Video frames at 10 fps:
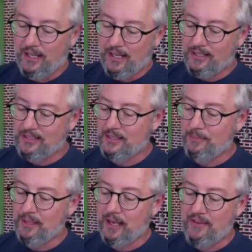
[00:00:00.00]
is
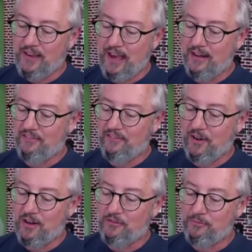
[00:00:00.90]
something I've had in
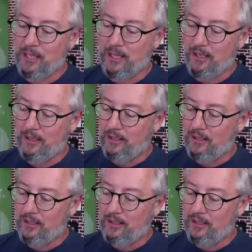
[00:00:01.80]
front of me